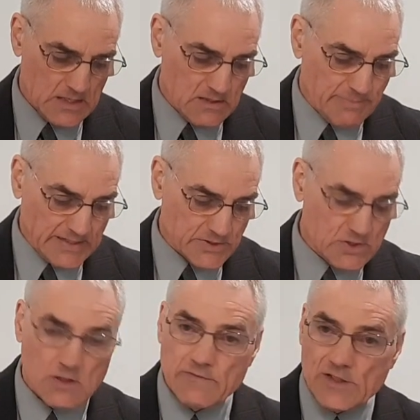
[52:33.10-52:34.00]
The best
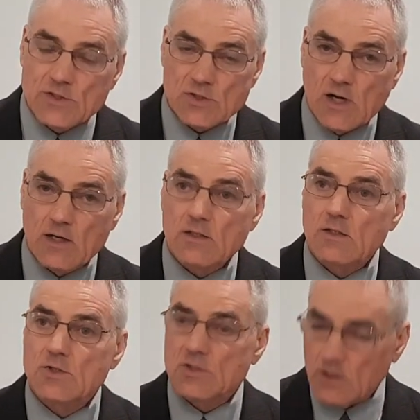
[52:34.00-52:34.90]
servants are
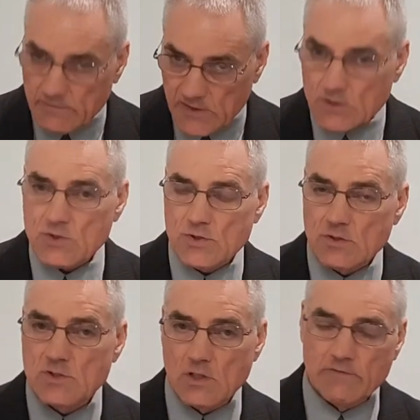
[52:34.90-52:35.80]
servants,
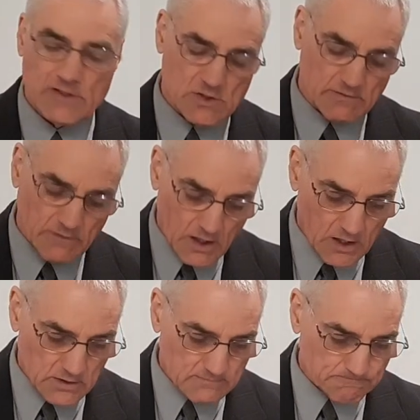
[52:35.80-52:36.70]
servants of
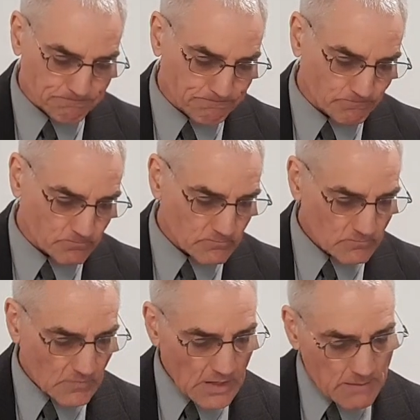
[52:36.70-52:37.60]
all.
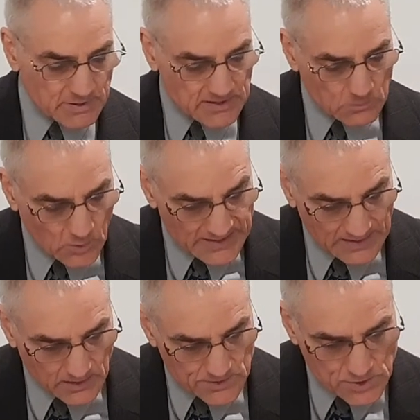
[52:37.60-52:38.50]
But then what
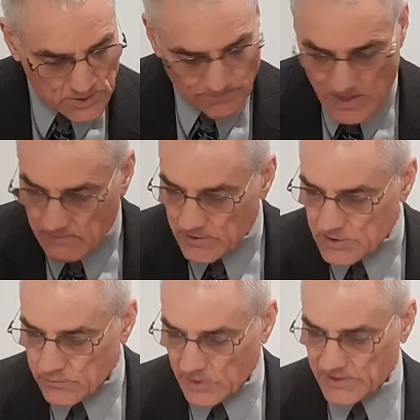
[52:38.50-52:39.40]
else?
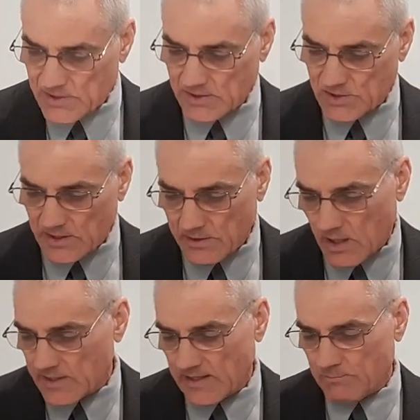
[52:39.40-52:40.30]
Verse 46 he
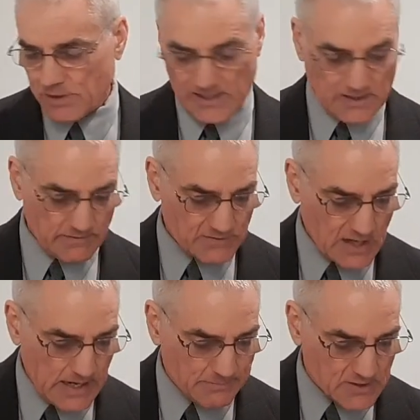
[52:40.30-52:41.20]
thought he had plenty of
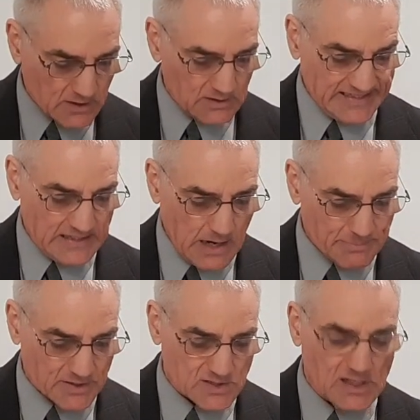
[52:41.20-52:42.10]
time to clean up
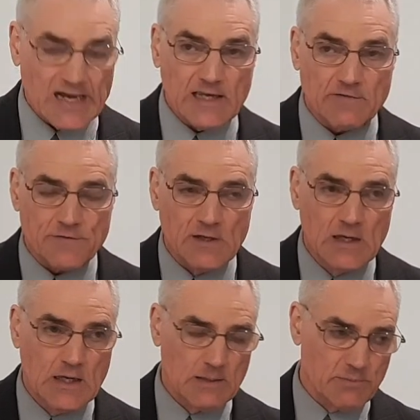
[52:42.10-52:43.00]
his life
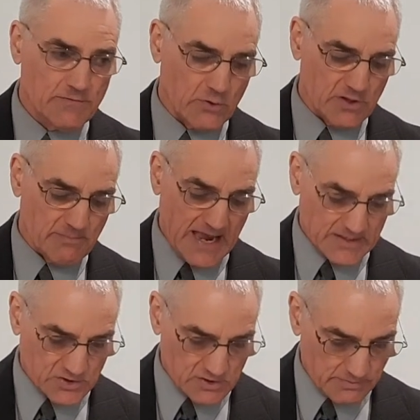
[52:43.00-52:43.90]
before the
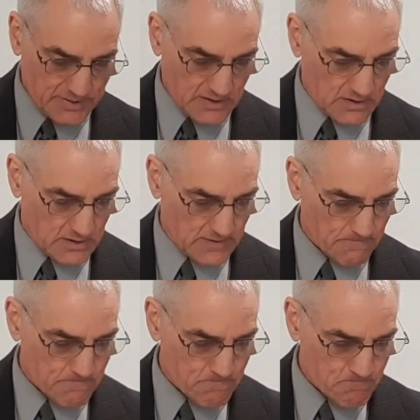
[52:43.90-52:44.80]
master appeared.
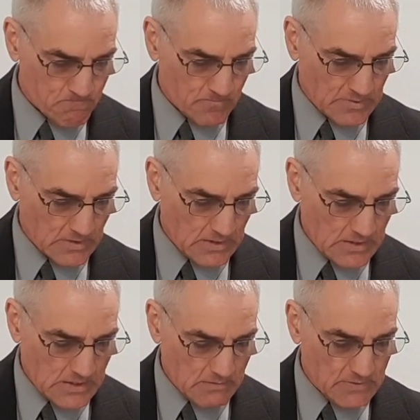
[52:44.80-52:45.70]

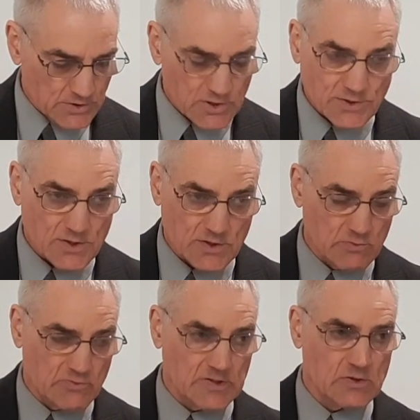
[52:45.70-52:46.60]
But Jesus
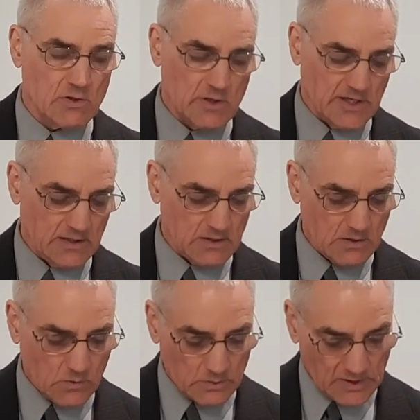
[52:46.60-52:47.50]
was returning
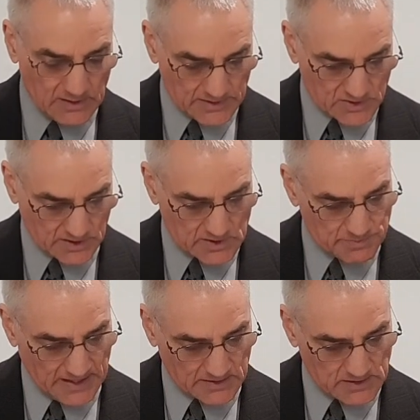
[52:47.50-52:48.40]
when we least
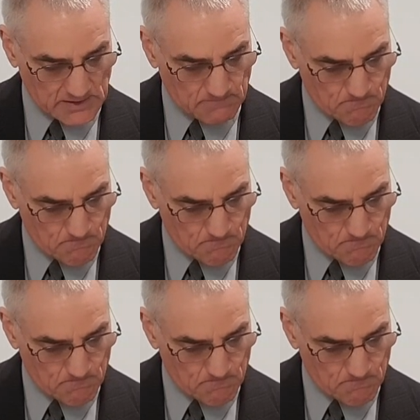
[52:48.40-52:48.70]
expected.